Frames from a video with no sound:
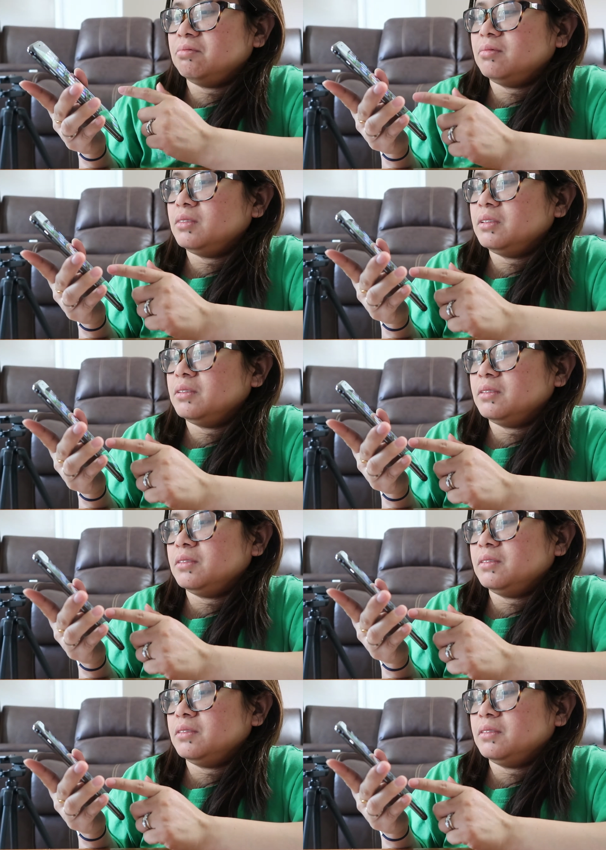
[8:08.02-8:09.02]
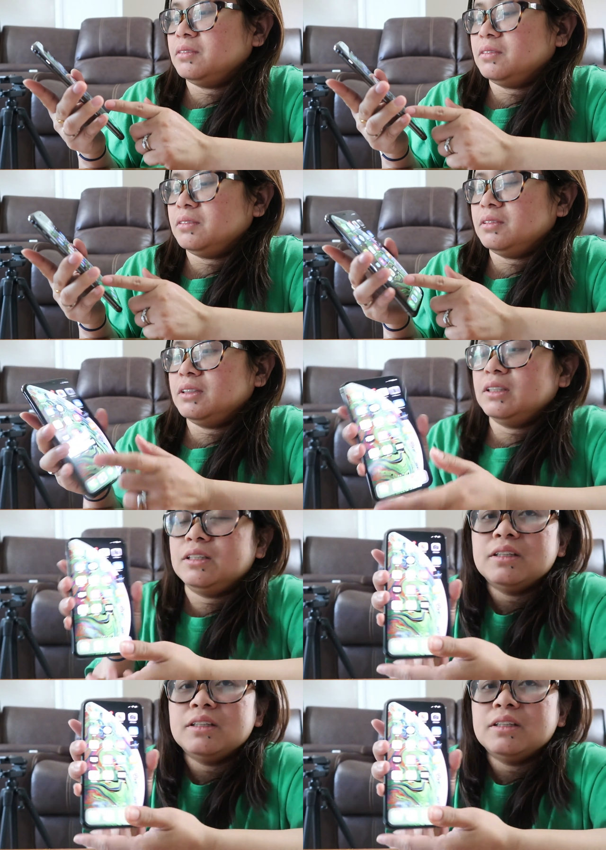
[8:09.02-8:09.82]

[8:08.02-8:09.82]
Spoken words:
(silence)